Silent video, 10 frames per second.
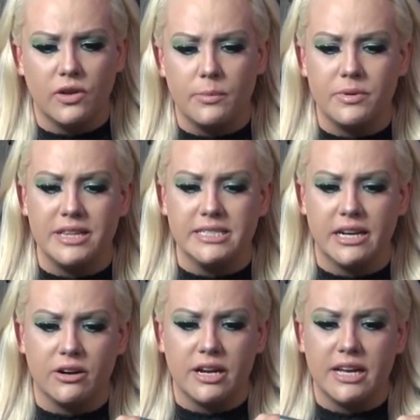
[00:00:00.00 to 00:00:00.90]
up in this
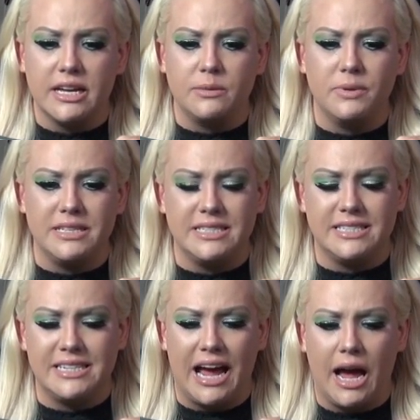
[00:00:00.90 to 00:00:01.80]
area had been
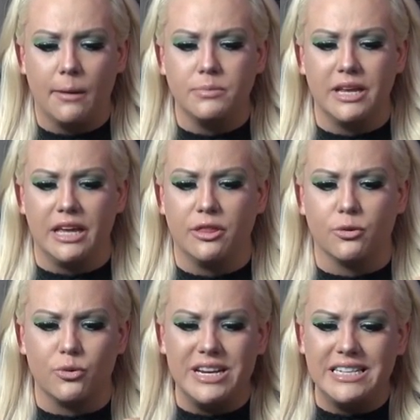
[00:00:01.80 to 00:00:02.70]
stabbed like
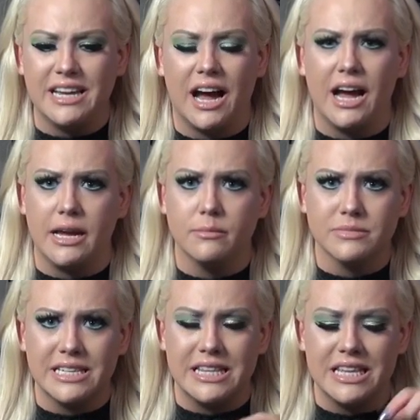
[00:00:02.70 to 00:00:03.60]
three
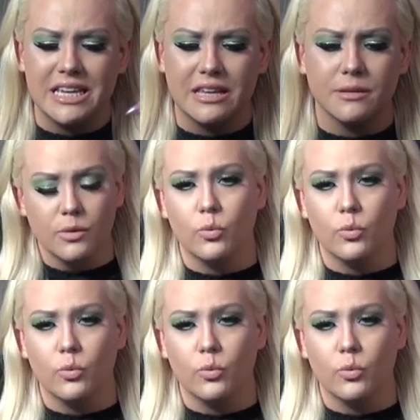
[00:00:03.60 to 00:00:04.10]
times, I think.